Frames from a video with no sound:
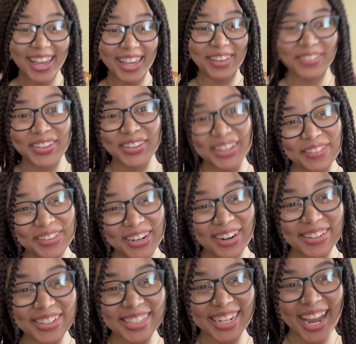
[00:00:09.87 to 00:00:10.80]
If you love
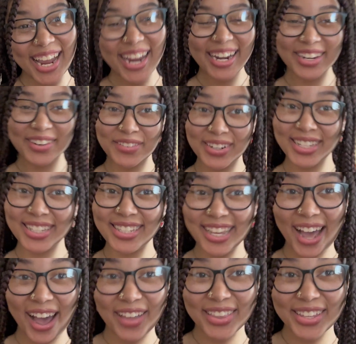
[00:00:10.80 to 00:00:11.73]
crochet and you want to see
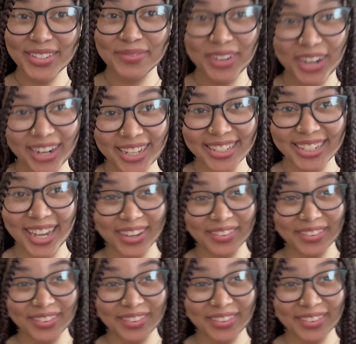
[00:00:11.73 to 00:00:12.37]
how this market day